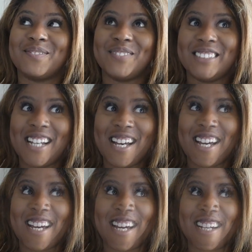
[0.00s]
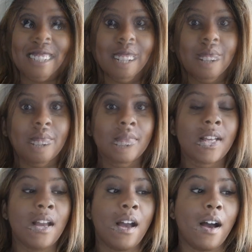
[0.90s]
Yeah.
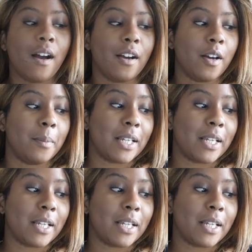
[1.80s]
Um,